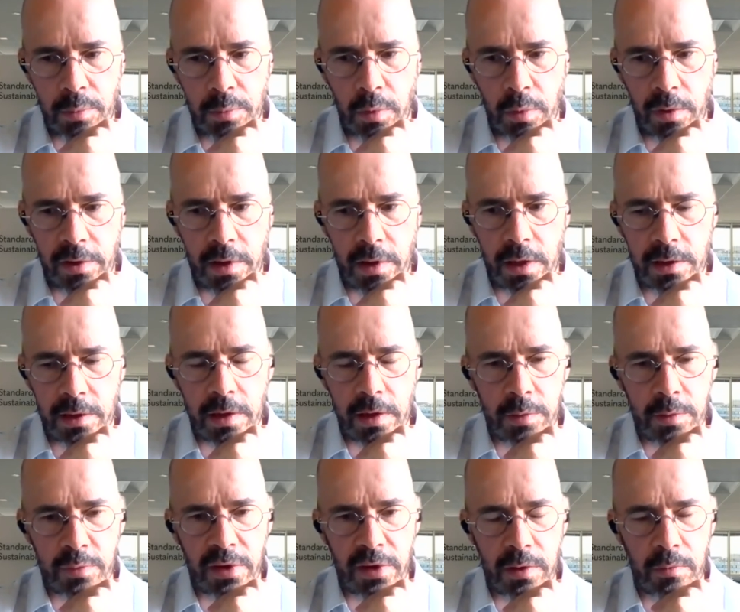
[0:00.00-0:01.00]
political
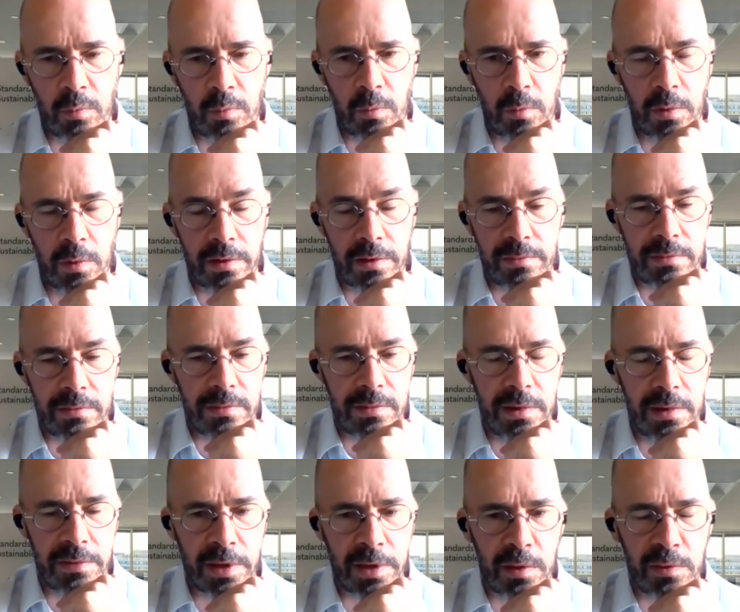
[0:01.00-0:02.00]
times that were
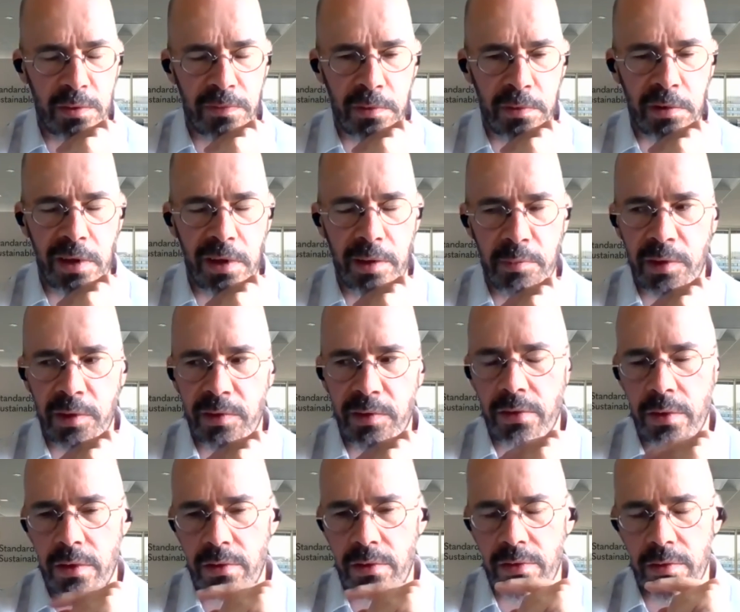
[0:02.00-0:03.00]
difficult for climate
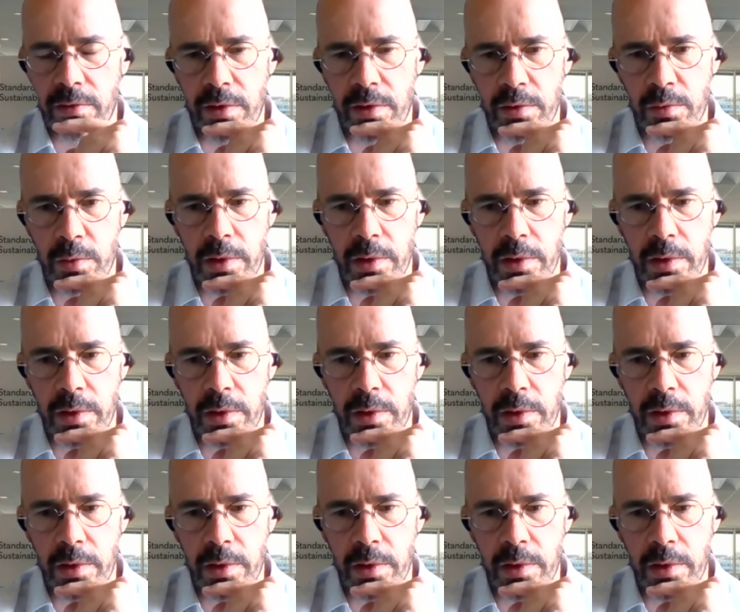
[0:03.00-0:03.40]
change in the